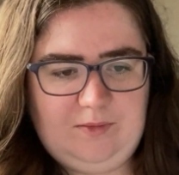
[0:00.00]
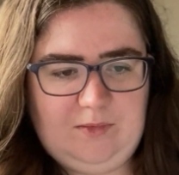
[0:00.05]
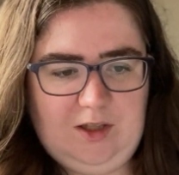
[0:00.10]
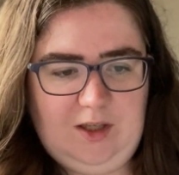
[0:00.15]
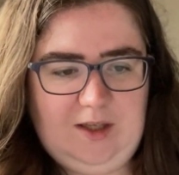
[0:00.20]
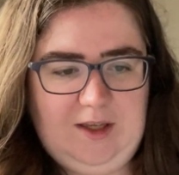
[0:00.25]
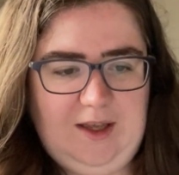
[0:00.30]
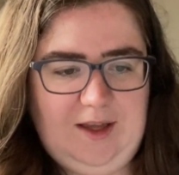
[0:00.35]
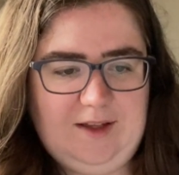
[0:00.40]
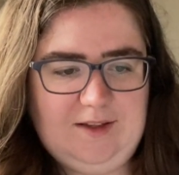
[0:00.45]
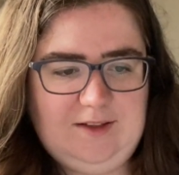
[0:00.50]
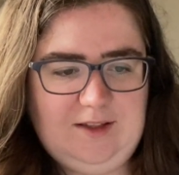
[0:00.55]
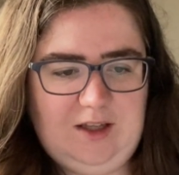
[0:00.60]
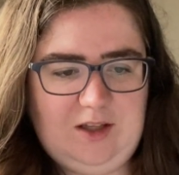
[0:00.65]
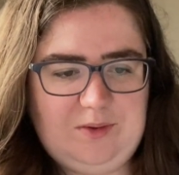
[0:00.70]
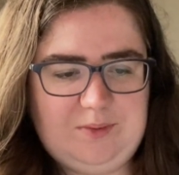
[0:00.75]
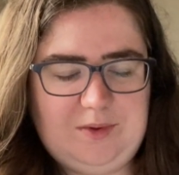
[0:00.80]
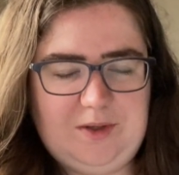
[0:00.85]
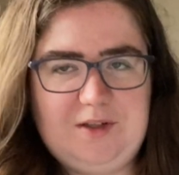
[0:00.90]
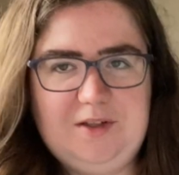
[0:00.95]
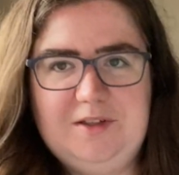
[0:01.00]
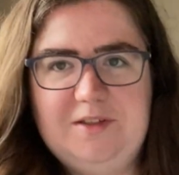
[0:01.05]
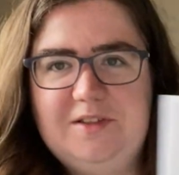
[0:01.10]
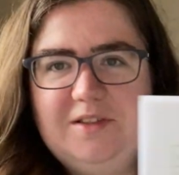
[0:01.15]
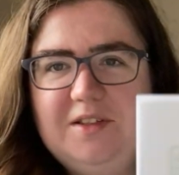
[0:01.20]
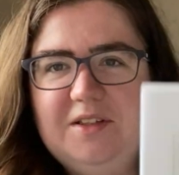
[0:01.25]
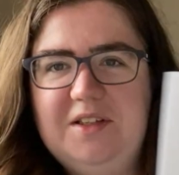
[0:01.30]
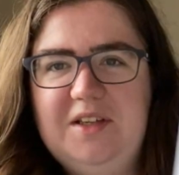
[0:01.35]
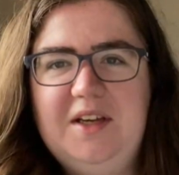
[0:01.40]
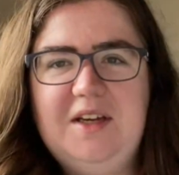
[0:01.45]
I can't tell.
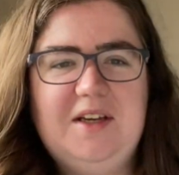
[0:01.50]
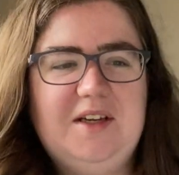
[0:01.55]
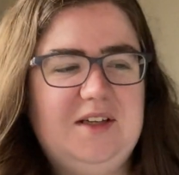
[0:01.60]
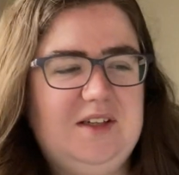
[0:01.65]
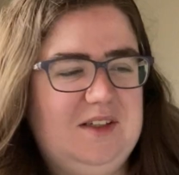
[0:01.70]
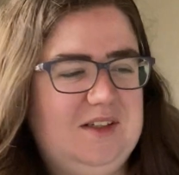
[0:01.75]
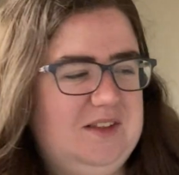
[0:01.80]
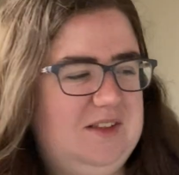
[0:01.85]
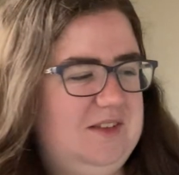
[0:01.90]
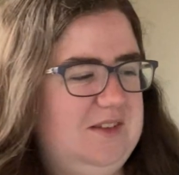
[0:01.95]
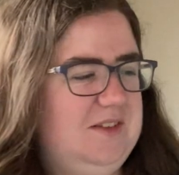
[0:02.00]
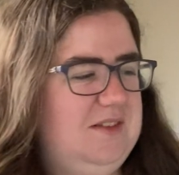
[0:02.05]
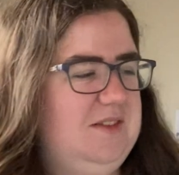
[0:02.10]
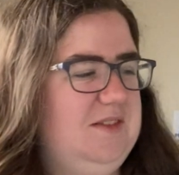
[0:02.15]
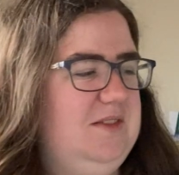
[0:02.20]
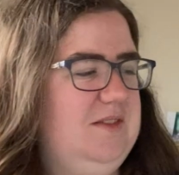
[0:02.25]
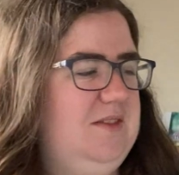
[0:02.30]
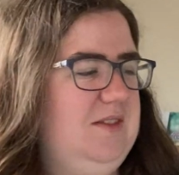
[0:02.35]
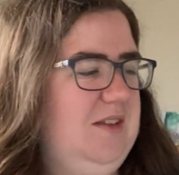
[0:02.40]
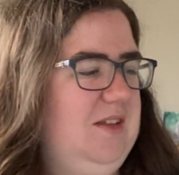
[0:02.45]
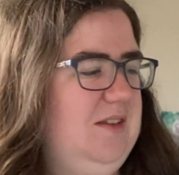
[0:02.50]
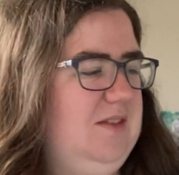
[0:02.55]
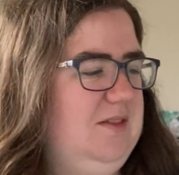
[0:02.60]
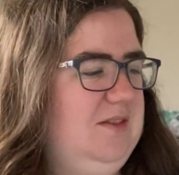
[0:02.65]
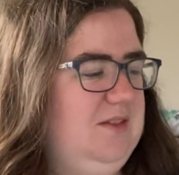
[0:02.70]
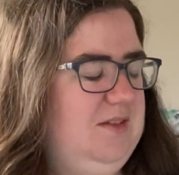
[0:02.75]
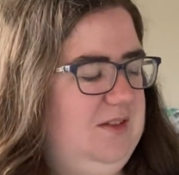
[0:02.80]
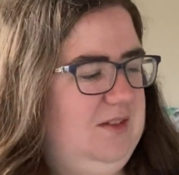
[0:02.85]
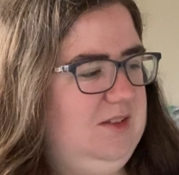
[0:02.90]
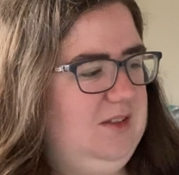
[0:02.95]
So
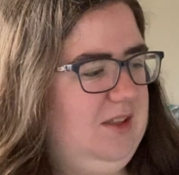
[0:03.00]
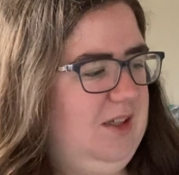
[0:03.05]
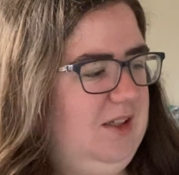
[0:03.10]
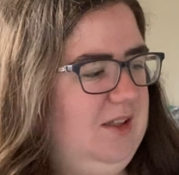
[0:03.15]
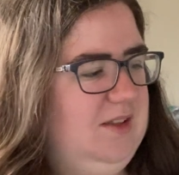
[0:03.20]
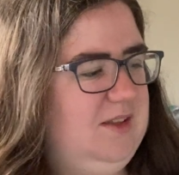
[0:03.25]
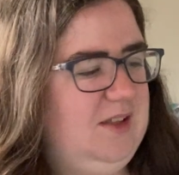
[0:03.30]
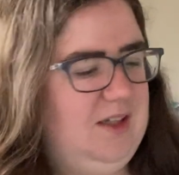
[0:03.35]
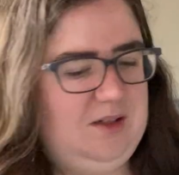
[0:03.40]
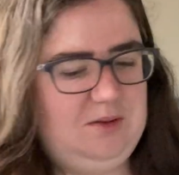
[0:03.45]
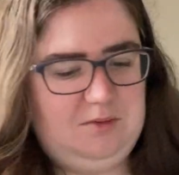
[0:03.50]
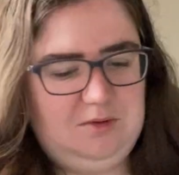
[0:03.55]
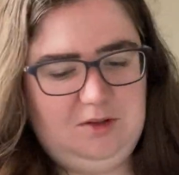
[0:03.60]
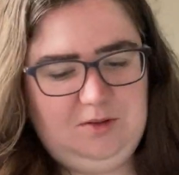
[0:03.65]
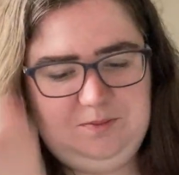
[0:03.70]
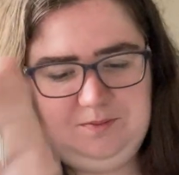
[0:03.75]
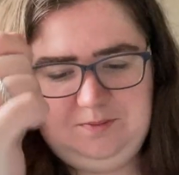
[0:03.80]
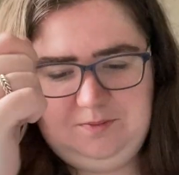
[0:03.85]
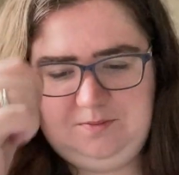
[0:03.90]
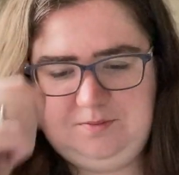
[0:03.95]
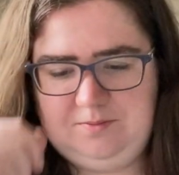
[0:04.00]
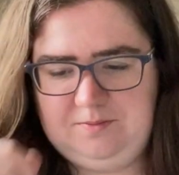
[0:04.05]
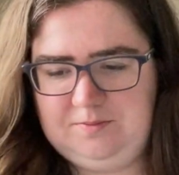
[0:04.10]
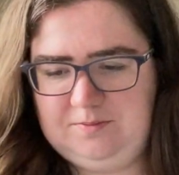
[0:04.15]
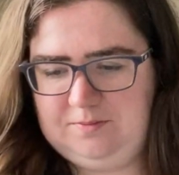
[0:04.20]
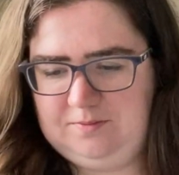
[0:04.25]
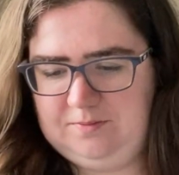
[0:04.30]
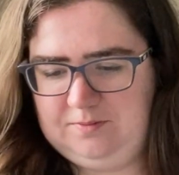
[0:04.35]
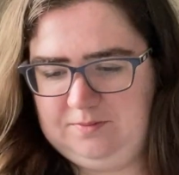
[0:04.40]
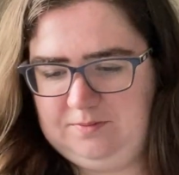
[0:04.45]
that's that one.
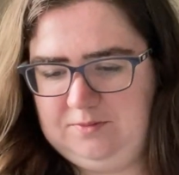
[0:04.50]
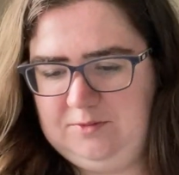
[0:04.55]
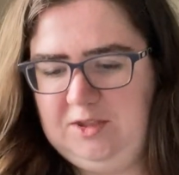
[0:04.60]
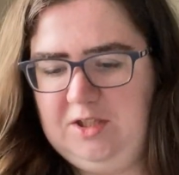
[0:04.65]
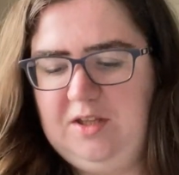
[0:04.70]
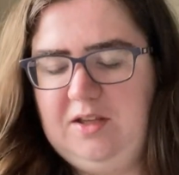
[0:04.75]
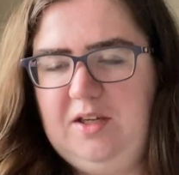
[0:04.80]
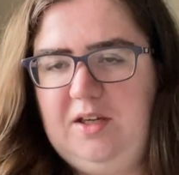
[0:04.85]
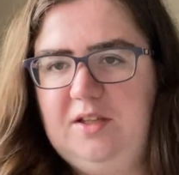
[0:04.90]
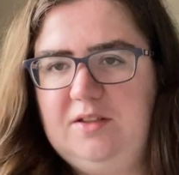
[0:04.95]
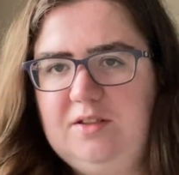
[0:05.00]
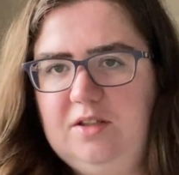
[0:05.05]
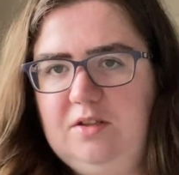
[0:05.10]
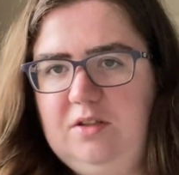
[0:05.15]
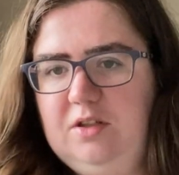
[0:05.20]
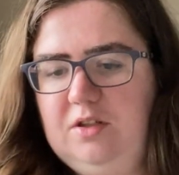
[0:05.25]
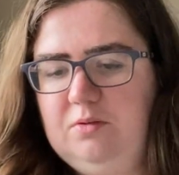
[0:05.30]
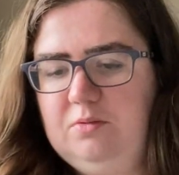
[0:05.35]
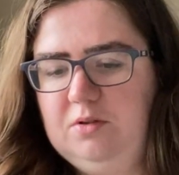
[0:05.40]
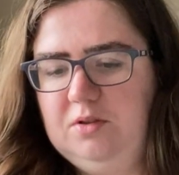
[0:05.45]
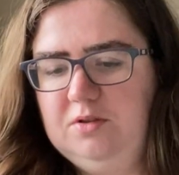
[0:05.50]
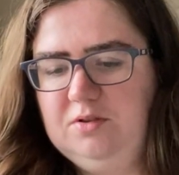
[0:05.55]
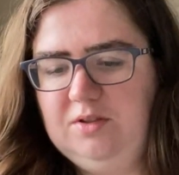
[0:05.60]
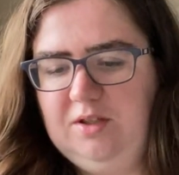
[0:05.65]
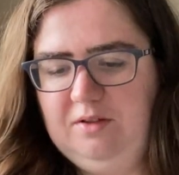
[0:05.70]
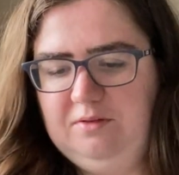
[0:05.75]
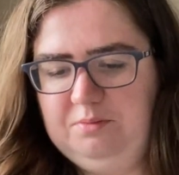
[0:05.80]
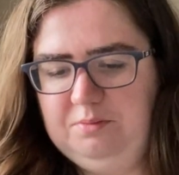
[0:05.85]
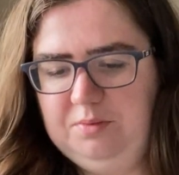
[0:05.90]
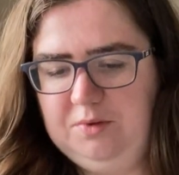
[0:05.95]
So these are new ones
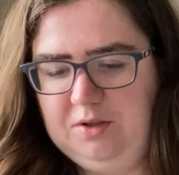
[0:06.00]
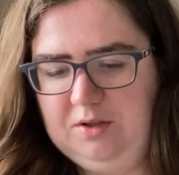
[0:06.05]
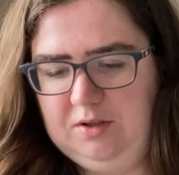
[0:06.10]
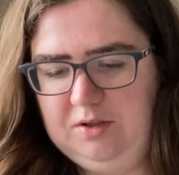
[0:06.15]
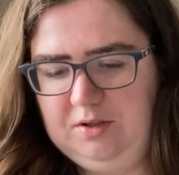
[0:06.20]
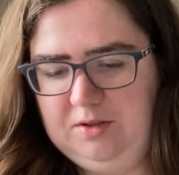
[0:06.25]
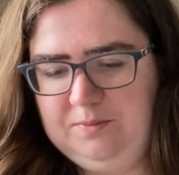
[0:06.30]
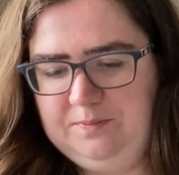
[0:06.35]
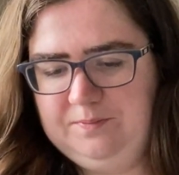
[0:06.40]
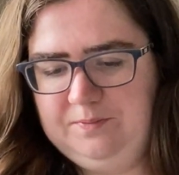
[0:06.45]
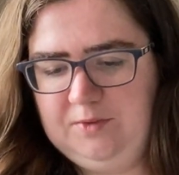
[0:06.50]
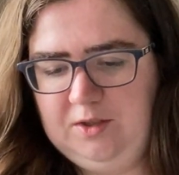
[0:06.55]
I've bought